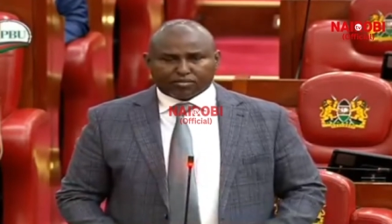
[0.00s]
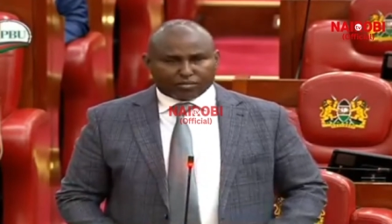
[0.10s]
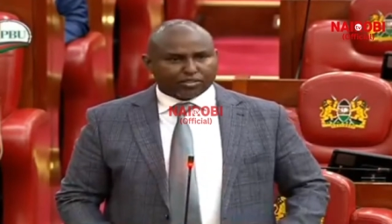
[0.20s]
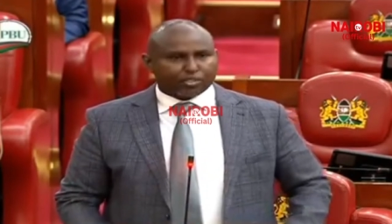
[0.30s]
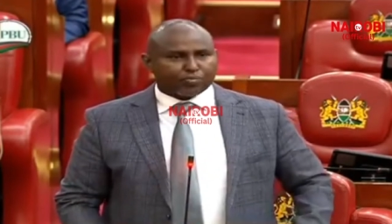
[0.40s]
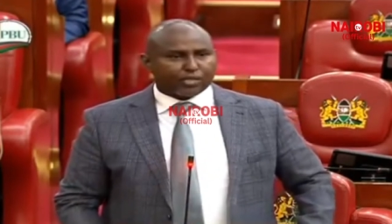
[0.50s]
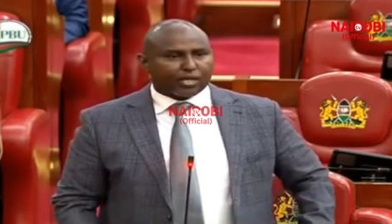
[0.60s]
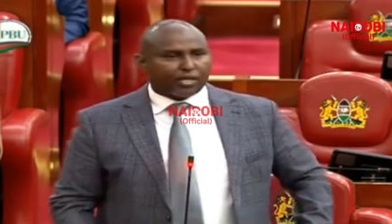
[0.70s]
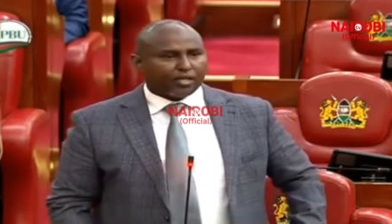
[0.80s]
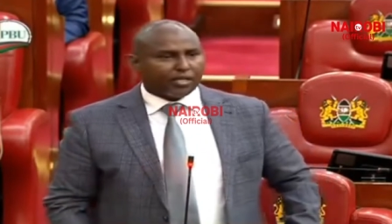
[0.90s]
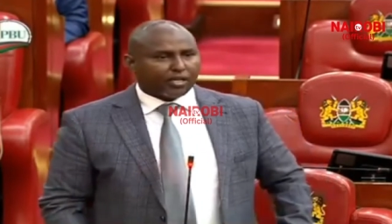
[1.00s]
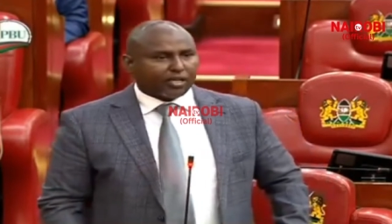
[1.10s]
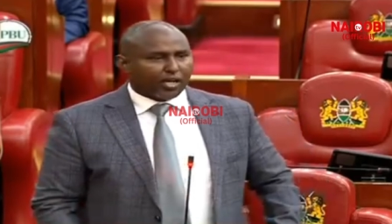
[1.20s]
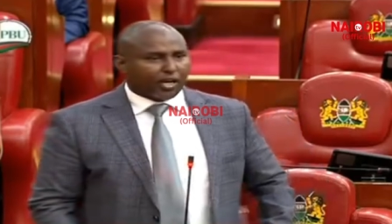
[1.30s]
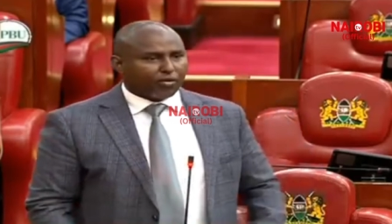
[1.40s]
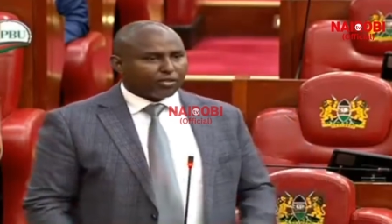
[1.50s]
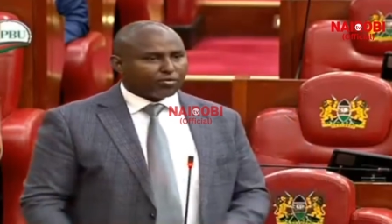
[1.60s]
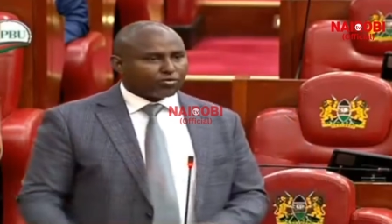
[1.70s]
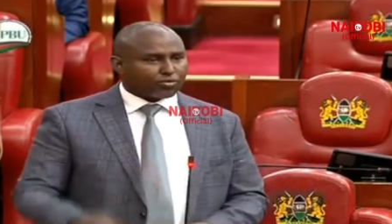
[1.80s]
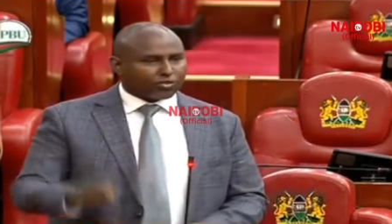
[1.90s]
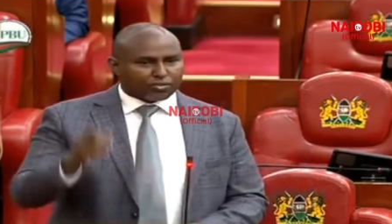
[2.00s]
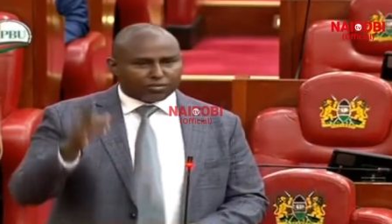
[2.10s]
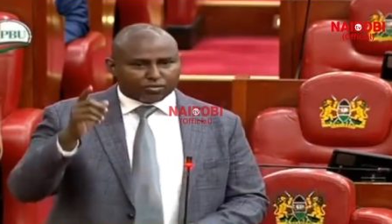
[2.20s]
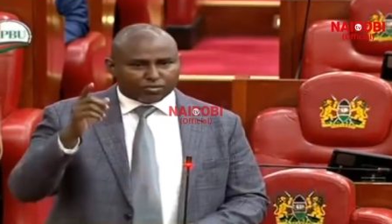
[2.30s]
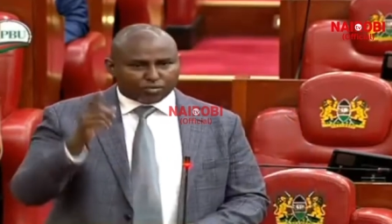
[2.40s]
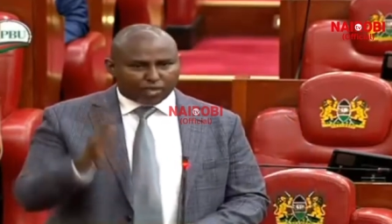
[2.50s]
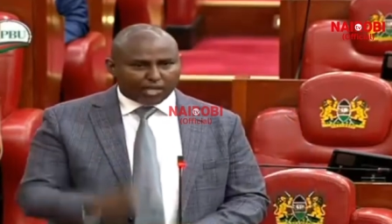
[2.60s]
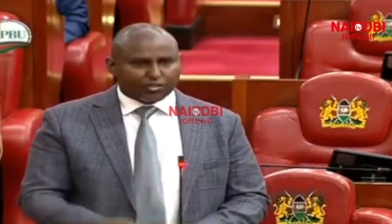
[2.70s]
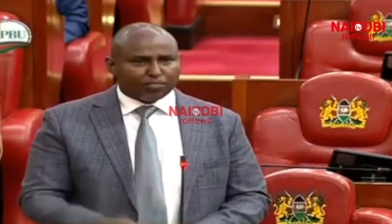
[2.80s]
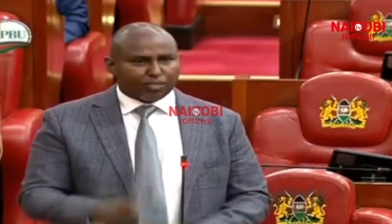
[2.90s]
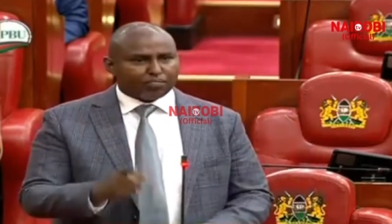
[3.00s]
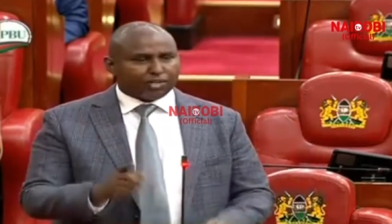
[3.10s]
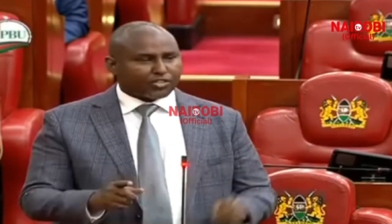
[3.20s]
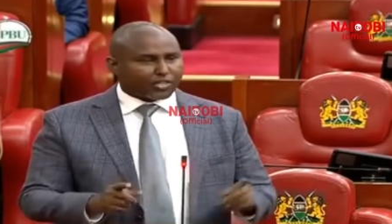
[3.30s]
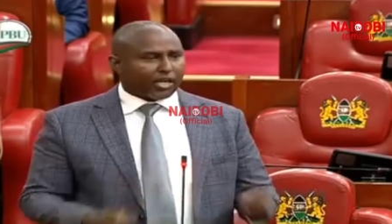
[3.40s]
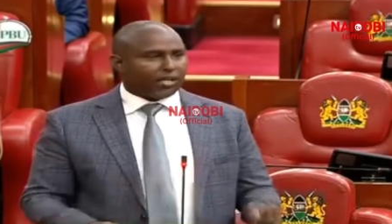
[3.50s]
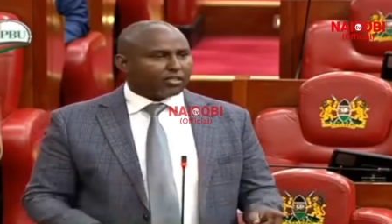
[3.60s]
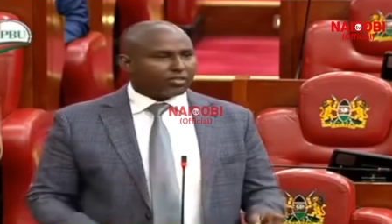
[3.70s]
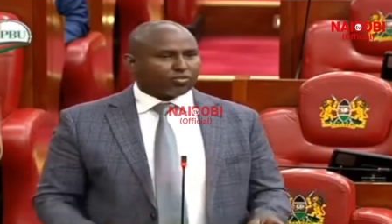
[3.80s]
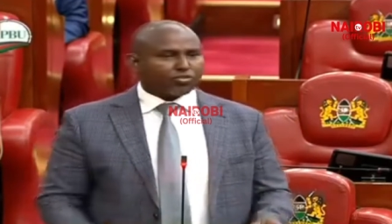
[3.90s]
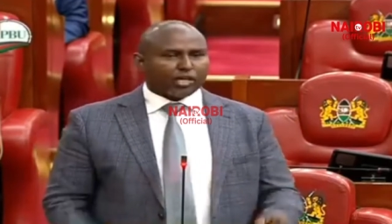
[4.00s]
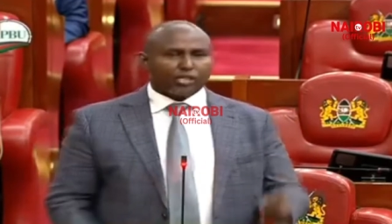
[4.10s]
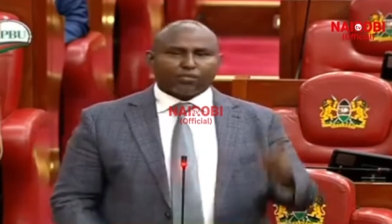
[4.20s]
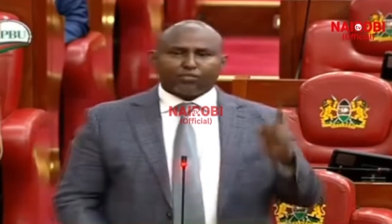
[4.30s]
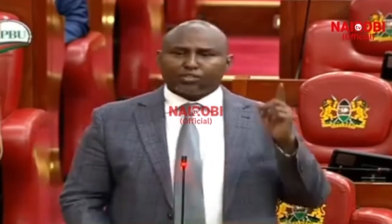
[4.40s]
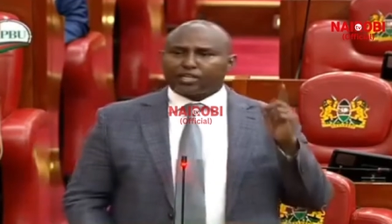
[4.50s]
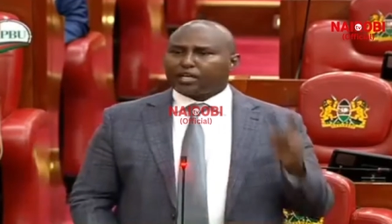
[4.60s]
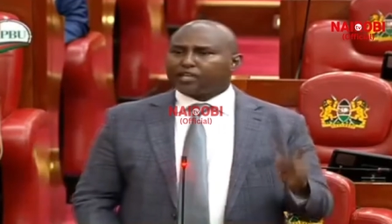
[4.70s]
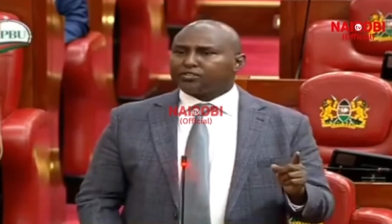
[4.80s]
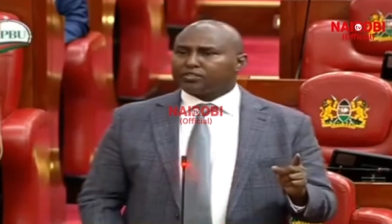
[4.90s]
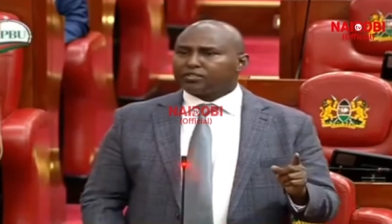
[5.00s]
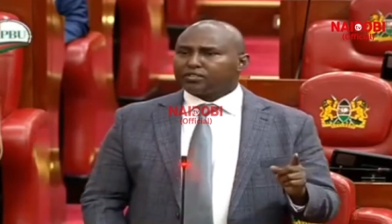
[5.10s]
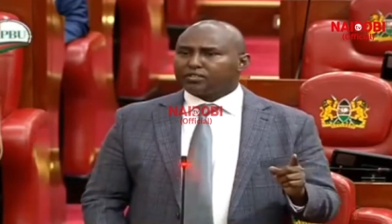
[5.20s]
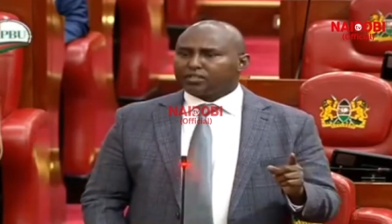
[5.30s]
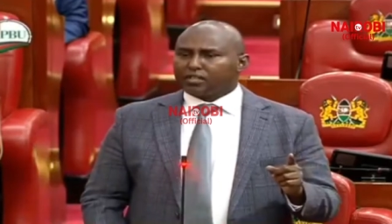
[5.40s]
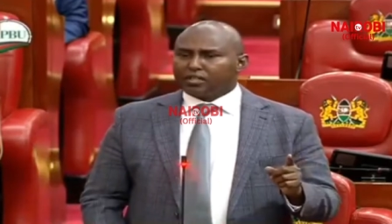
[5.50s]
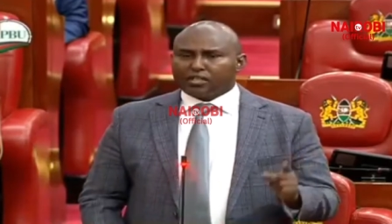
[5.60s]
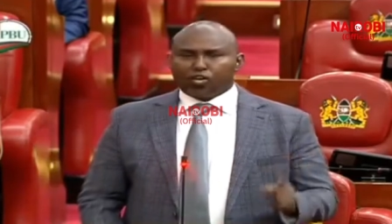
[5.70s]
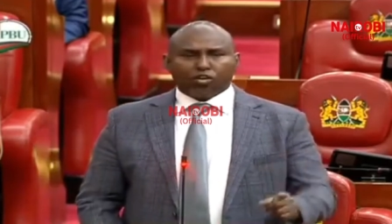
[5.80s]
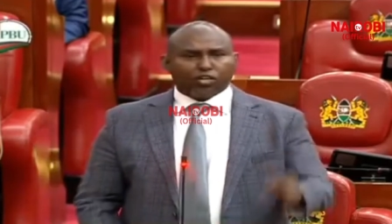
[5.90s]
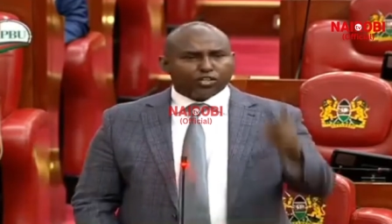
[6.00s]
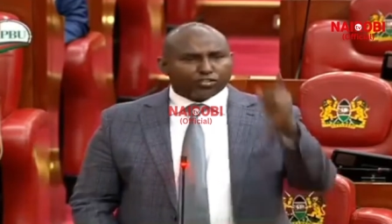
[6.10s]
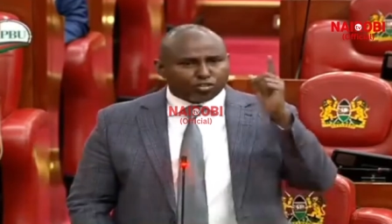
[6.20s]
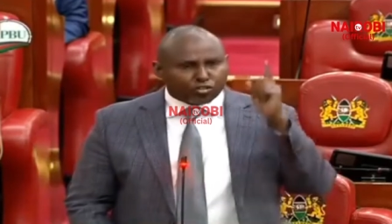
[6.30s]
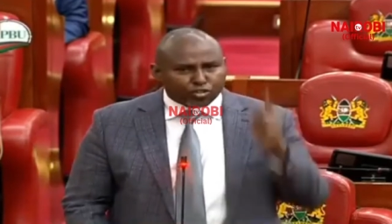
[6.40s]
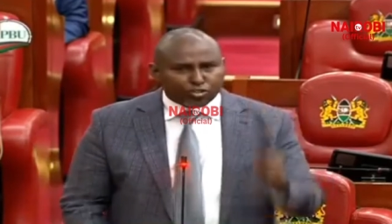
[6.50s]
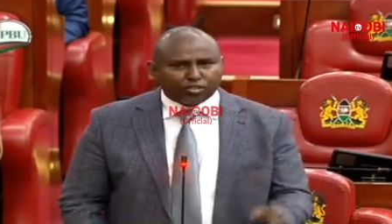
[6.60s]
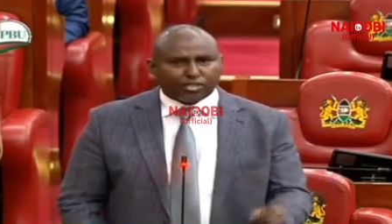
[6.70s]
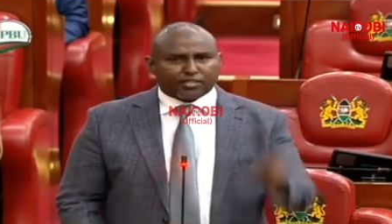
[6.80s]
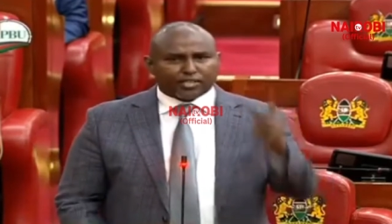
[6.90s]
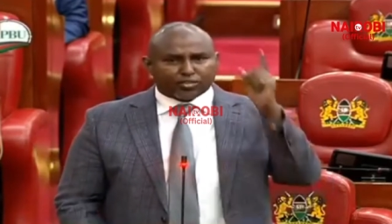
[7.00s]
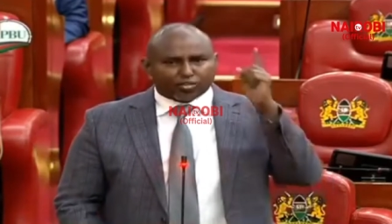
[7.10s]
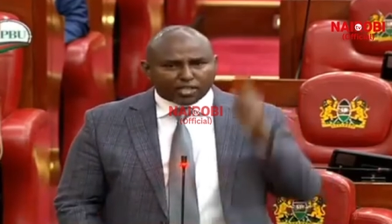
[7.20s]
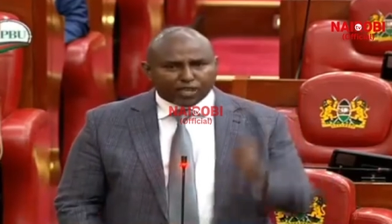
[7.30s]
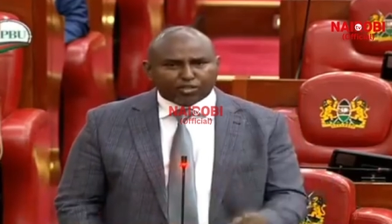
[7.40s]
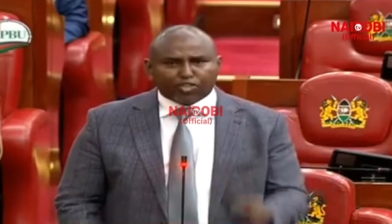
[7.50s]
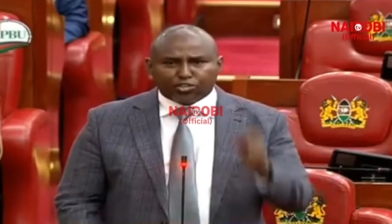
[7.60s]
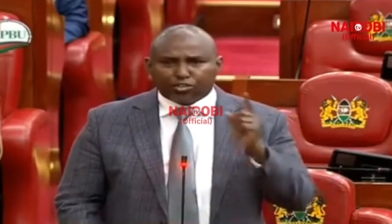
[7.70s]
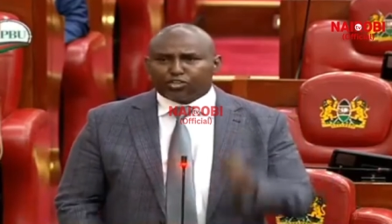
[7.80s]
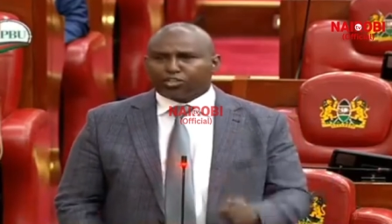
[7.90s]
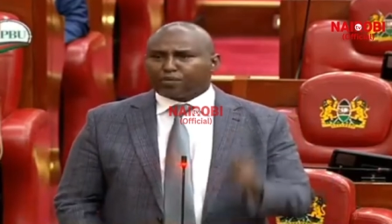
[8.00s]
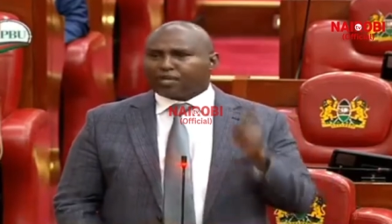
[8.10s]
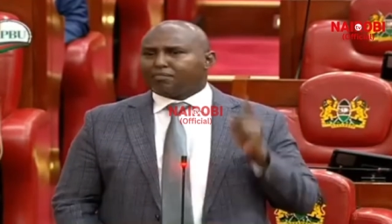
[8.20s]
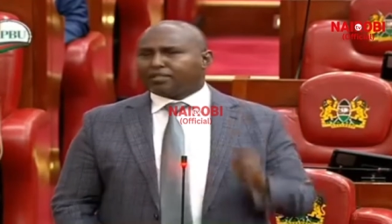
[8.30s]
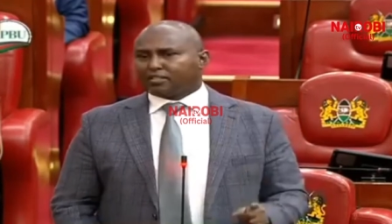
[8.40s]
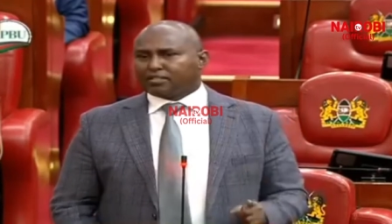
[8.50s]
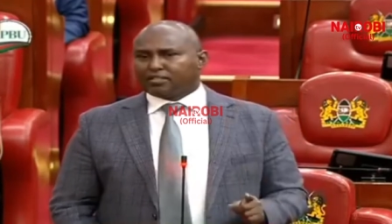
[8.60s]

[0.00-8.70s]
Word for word: So, Mr. Speaker, I want to, to ask members here to stand up for their rights. The only institution that does not have a union is parliament.